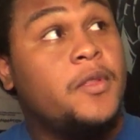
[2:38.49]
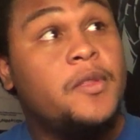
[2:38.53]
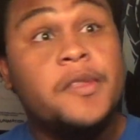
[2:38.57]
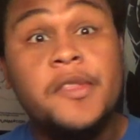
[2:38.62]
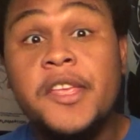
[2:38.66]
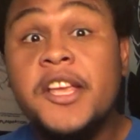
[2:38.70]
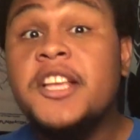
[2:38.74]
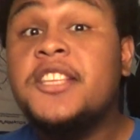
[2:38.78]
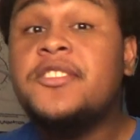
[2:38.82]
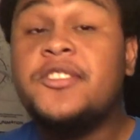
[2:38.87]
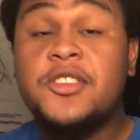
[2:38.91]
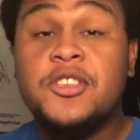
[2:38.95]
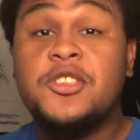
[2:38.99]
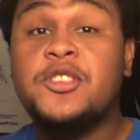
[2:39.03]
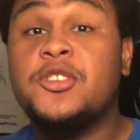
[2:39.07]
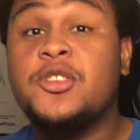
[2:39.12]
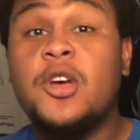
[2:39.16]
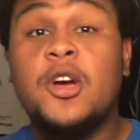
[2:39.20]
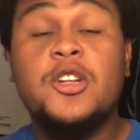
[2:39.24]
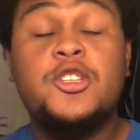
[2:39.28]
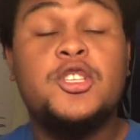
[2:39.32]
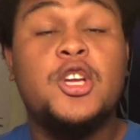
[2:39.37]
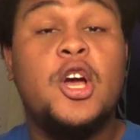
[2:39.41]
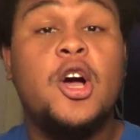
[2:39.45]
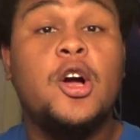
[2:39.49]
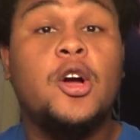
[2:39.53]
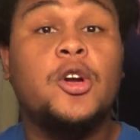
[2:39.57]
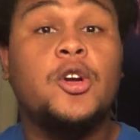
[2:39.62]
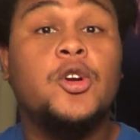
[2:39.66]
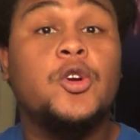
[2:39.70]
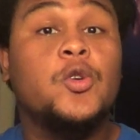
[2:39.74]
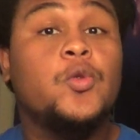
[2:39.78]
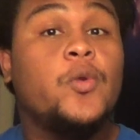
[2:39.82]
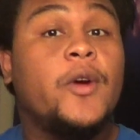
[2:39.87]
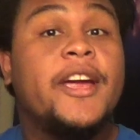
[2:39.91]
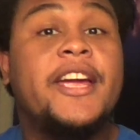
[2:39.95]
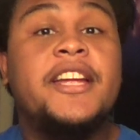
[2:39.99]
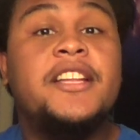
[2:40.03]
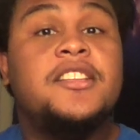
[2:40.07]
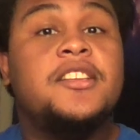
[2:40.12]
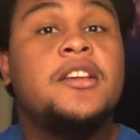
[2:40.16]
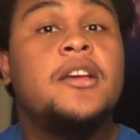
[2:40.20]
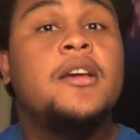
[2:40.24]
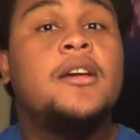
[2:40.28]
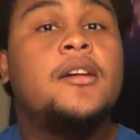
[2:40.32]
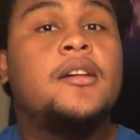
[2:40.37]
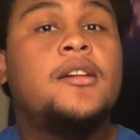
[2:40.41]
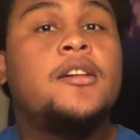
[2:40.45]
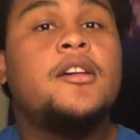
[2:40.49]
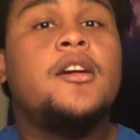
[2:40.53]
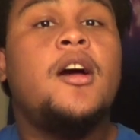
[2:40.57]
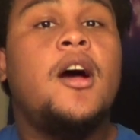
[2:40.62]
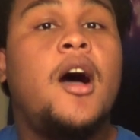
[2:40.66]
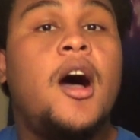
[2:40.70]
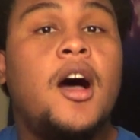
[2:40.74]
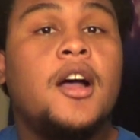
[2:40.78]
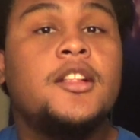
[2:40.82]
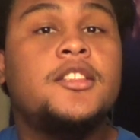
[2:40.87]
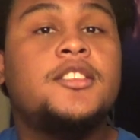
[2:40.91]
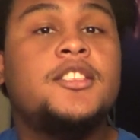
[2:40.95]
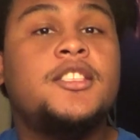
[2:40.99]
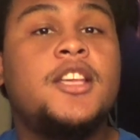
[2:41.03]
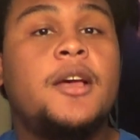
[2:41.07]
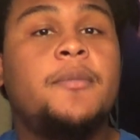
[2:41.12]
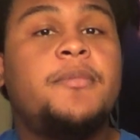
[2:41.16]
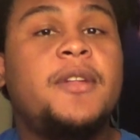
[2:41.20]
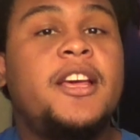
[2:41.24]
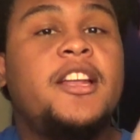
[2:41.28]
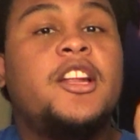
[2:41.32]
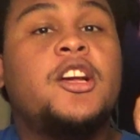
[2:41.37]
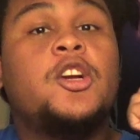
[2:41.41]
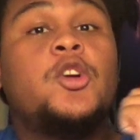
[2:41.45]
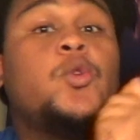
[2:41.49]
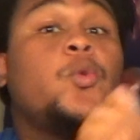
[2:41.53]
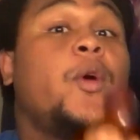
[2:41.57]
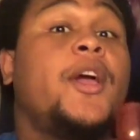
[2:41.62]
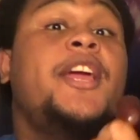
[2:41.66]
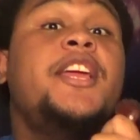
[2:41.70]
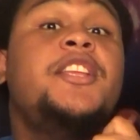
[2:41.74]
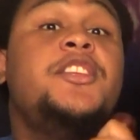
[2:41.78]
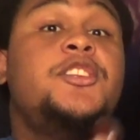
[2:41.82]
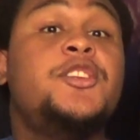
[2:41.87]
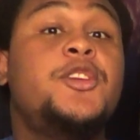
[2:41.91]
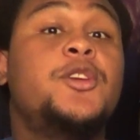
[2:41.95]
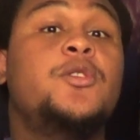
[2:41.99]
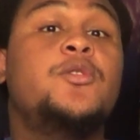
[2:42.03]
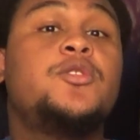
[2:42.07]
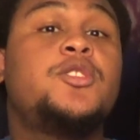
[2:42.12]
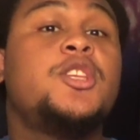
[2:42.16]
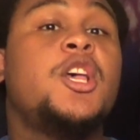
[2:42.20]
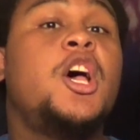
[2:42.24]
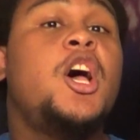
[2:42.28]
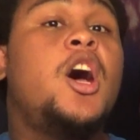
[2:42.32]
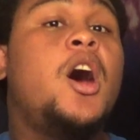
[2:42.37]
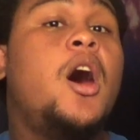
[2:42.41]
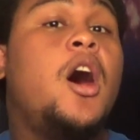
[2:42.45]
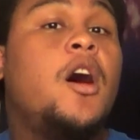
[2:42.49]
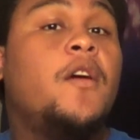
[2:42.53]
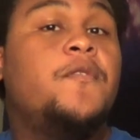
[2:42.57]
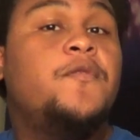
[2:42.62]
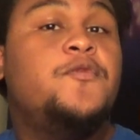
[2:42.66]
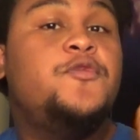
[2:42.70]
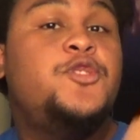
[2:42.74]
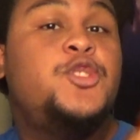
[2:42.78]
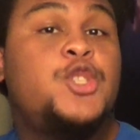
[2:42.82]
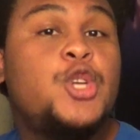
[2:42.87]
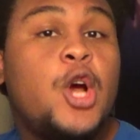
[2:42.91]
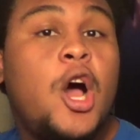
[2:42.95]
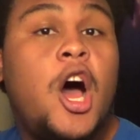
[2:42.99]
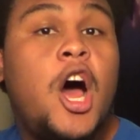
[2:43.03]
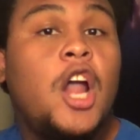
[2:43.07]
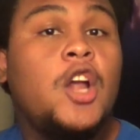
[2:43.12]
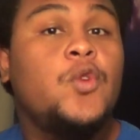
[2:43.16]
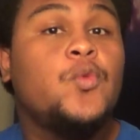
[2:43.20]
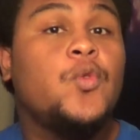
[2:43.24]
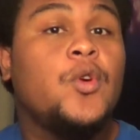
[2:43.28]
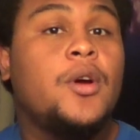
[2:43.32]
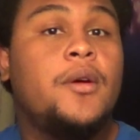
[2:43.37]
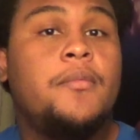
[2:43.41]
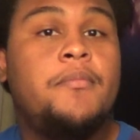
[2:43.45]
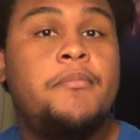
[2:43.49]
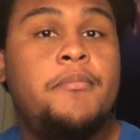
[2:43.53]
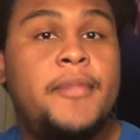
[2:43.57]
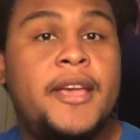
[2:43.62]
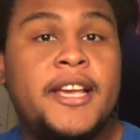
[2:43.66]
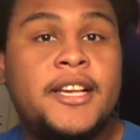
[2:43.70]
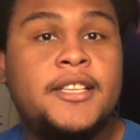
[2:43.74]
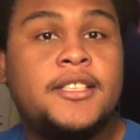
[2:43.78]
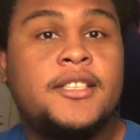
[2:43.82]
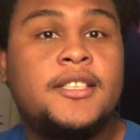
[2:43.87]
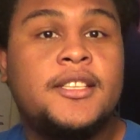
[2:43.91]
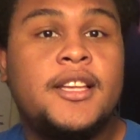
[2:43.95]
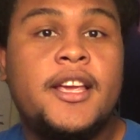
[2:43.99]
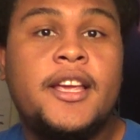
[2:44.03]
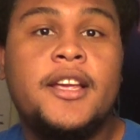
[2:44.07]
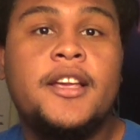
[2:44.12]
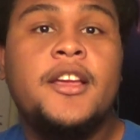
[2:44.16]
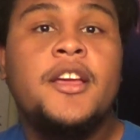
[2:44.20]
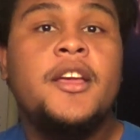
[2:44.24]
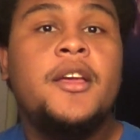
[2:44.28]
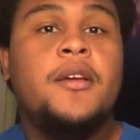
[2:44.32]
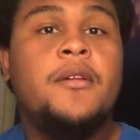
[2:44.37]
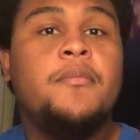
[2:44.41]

This is such a great concept and a great use of genre mixing.